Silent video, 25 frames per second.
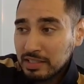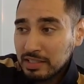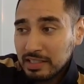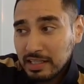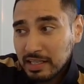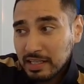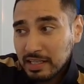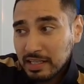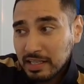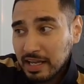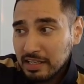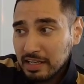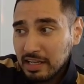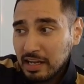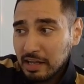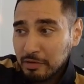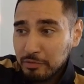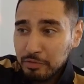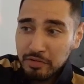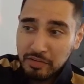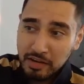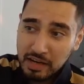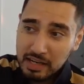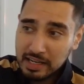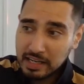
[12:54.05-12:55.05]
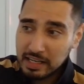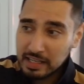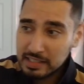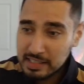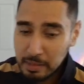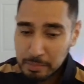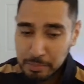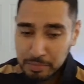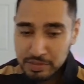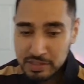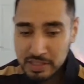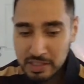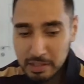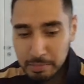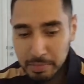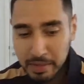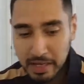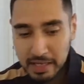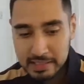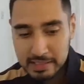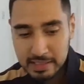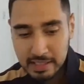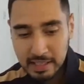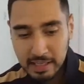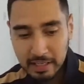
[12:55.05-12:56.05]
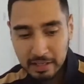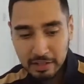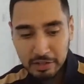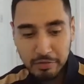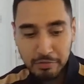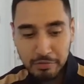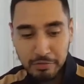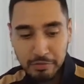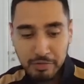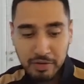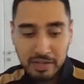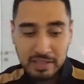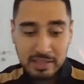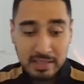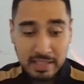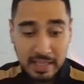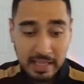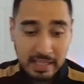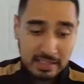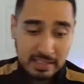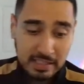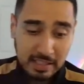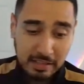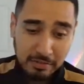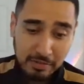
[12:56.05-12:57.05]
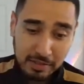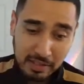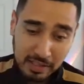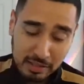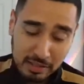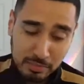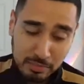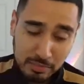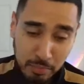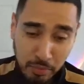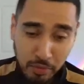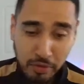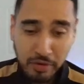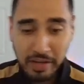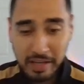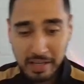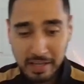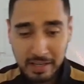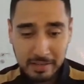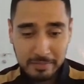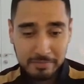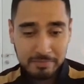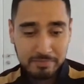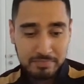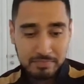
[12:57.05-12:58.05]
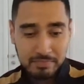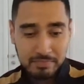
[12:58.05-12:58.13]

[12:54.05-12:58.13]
And yeah, like we've had examples in the past, like, you know, Frattesi, even his